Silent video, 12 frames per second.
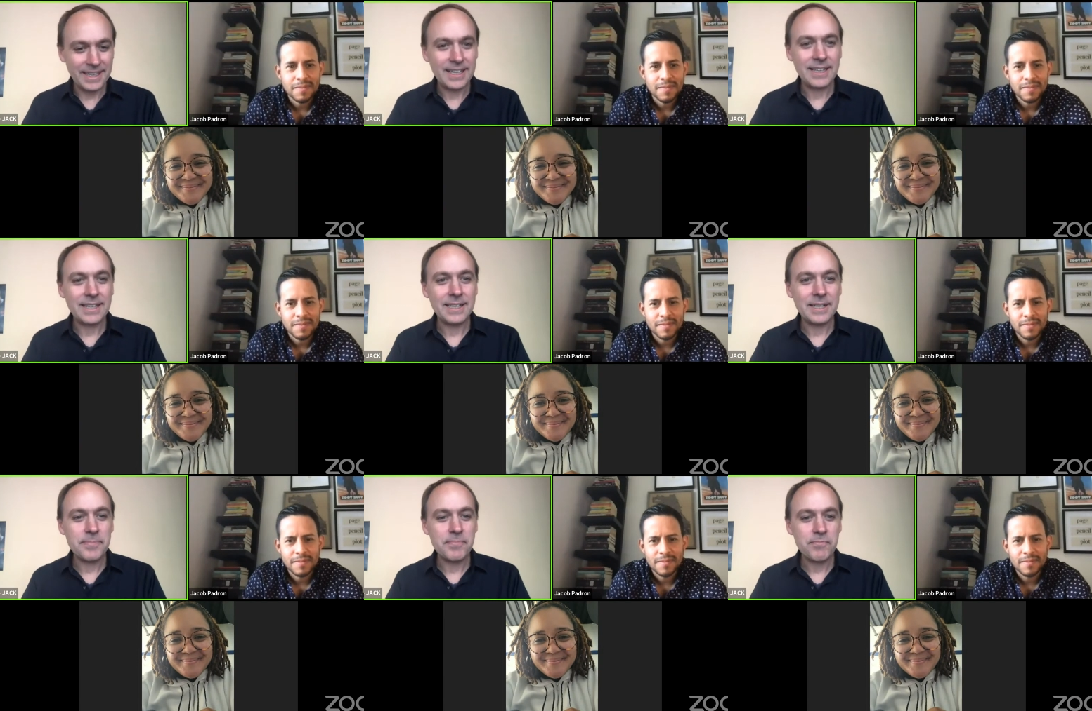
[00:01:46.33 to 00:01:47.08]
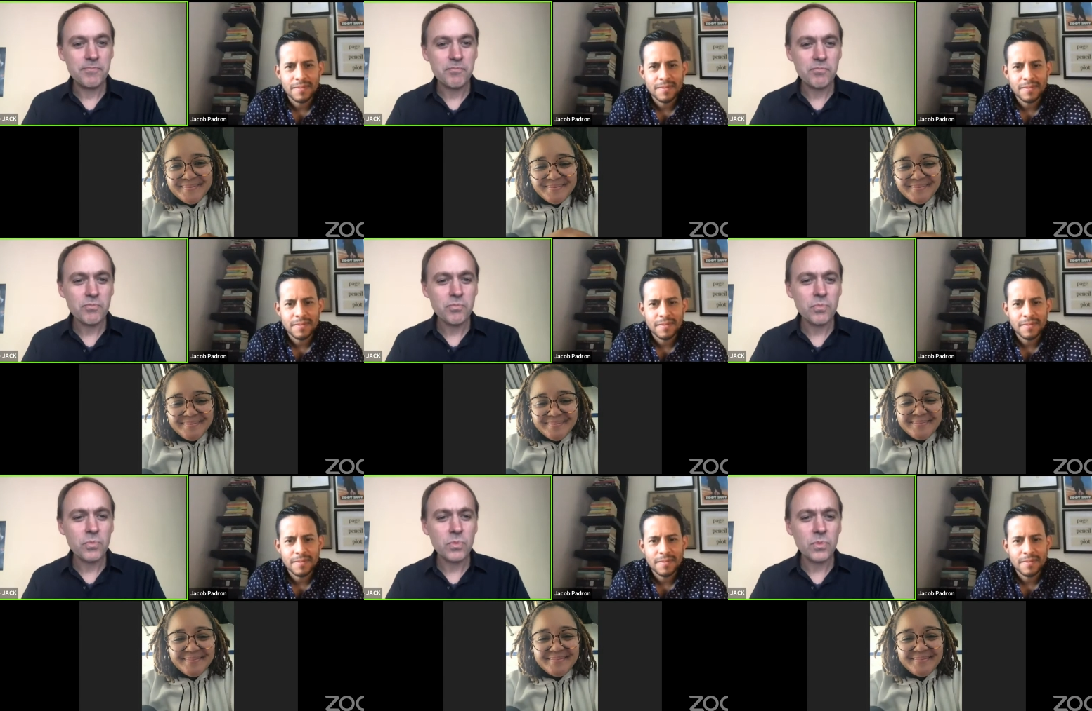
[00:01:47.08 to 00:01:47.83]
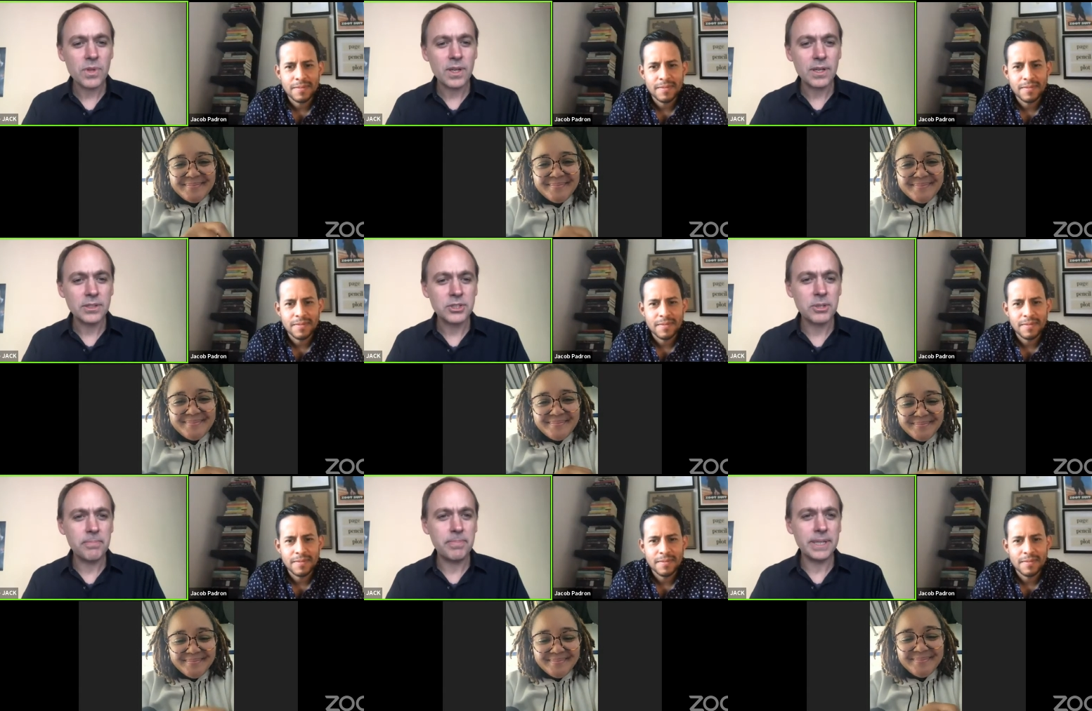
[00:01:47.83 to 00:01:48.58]
Speaker 1: To
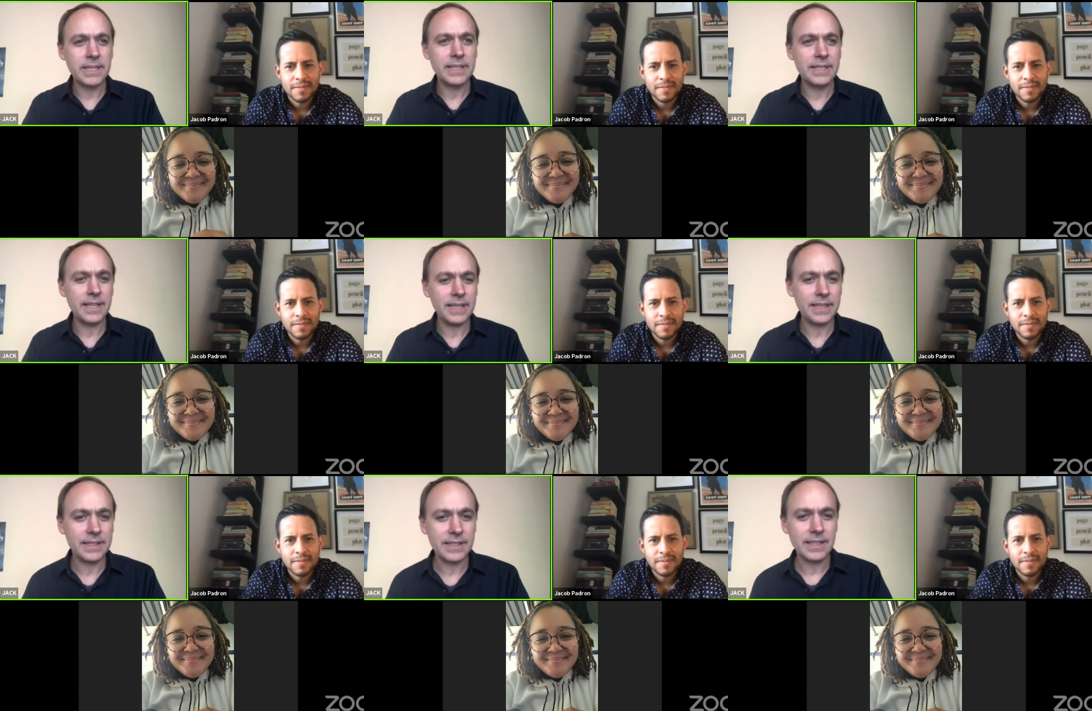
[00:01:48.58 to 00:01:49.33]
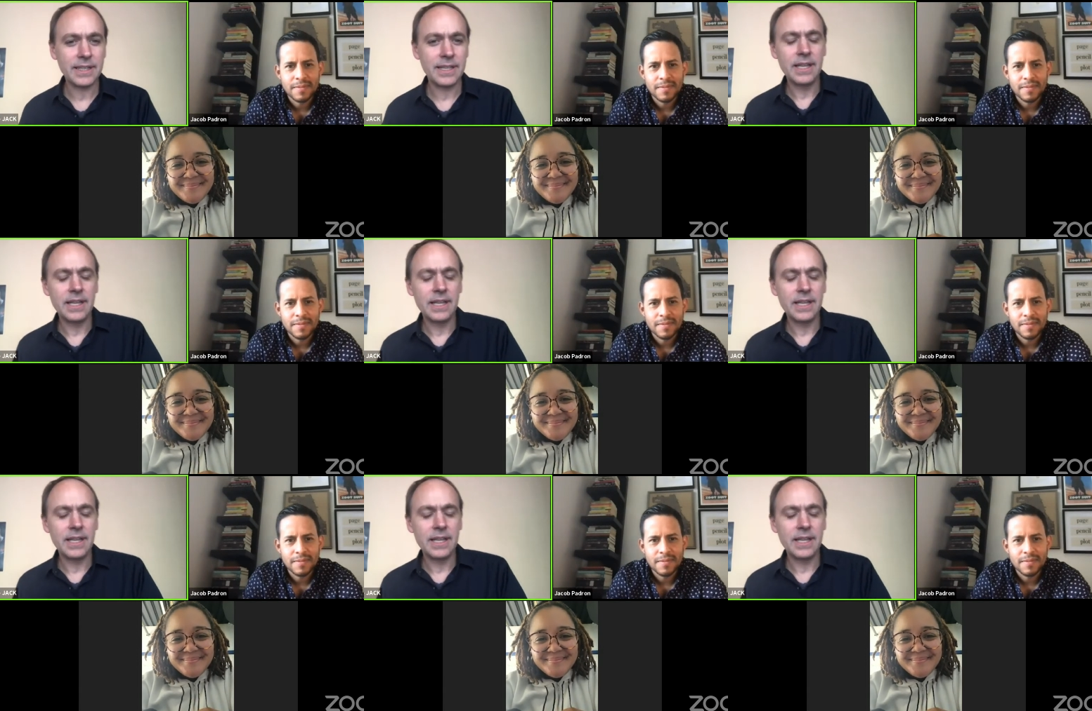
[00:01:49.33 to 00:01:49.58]
begin,